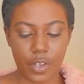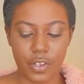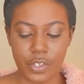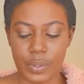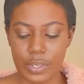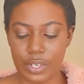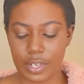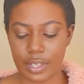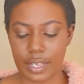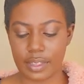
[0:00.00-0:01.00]
You
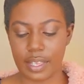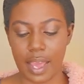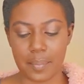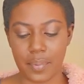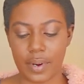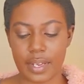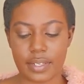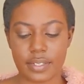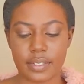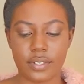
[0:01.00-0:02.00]
look like the
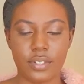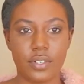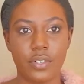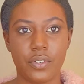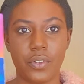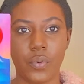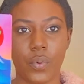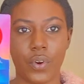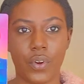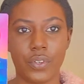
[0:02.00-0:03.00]
Empress to the
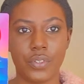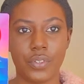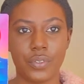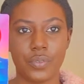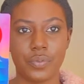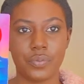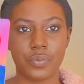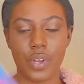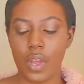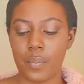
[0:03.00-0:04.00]
world,
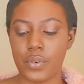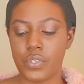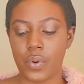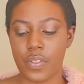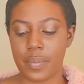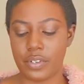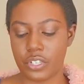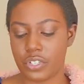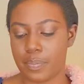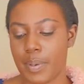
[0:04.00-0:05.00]
but you are the
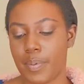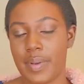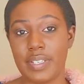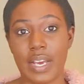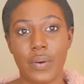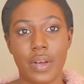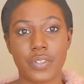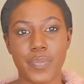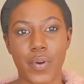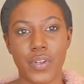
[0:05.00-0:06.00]
Magician. People may doubt how
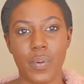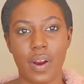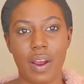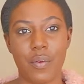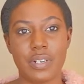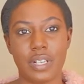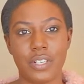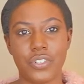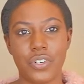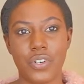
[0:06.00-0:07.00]
smart you are, how
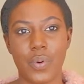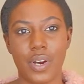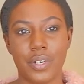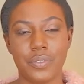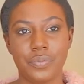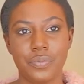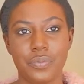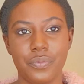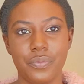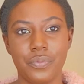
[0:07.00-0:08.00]
intelligent you are.
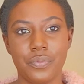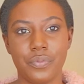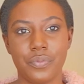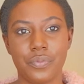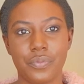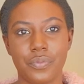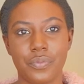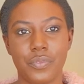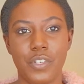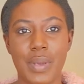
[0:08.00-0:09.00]

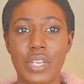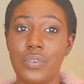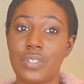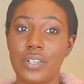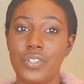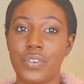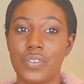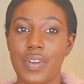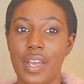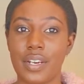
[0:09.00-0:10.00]
You may use that to your
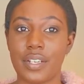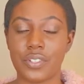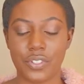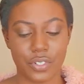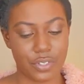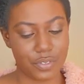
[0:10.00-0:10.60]
advantage.